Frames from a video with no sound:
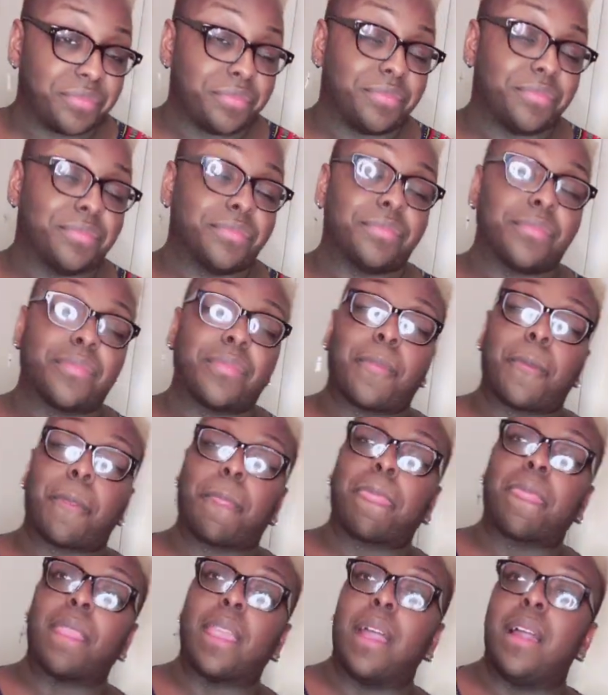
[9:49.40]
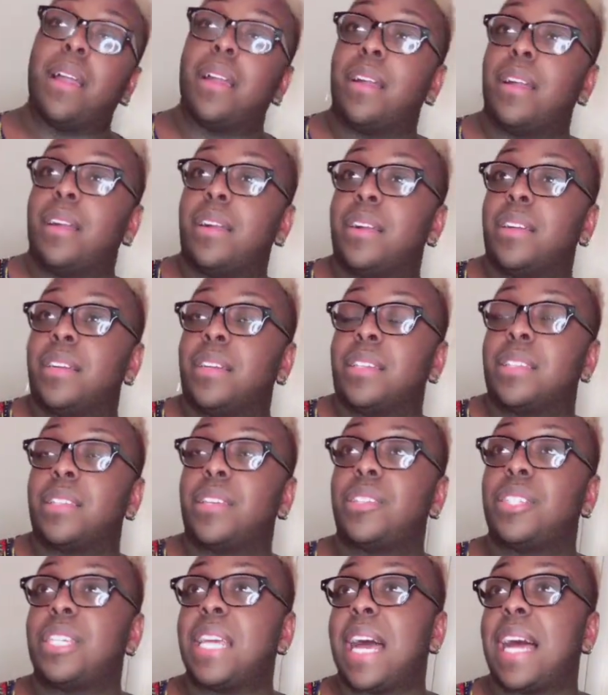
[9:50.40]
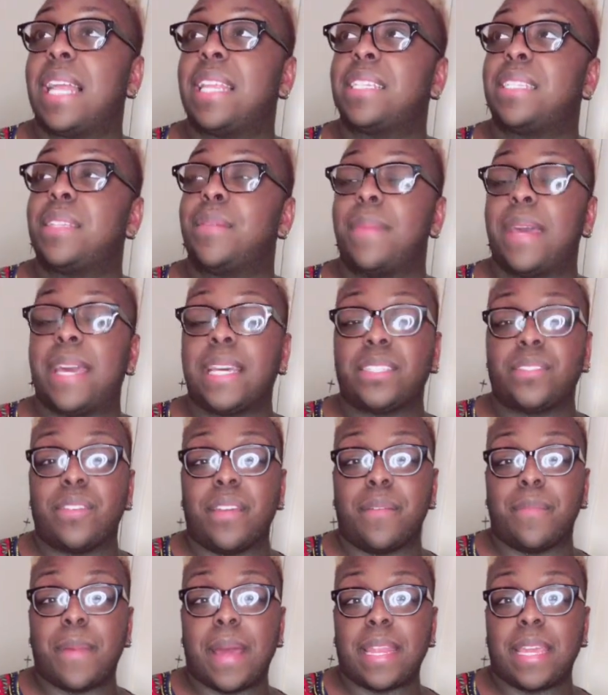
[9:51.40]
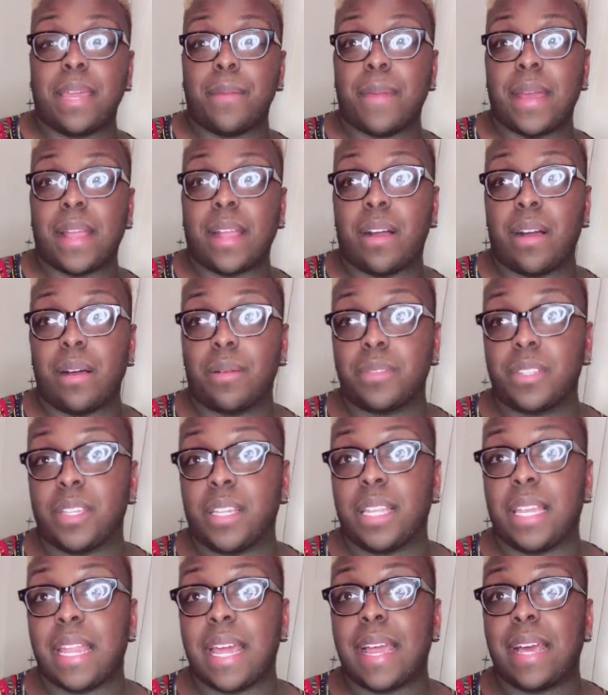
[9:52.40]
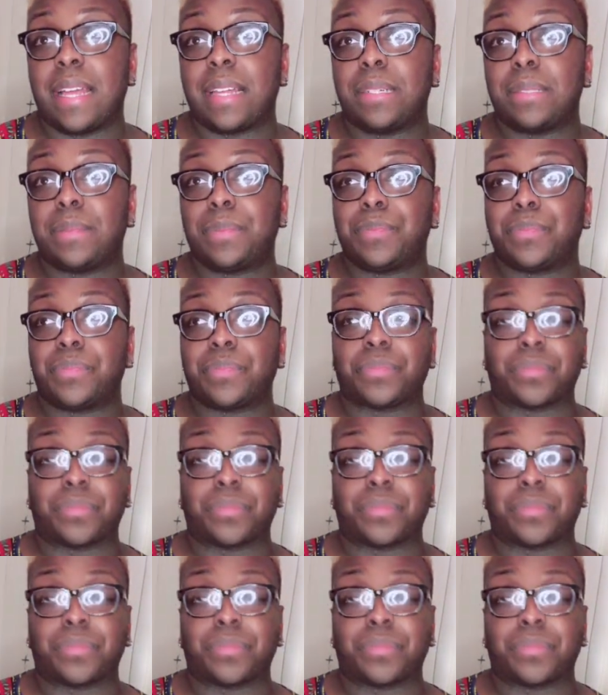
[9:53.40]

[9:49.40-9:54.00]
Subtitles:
So, child, it's a mess. So, everybody get back home to Atlanta.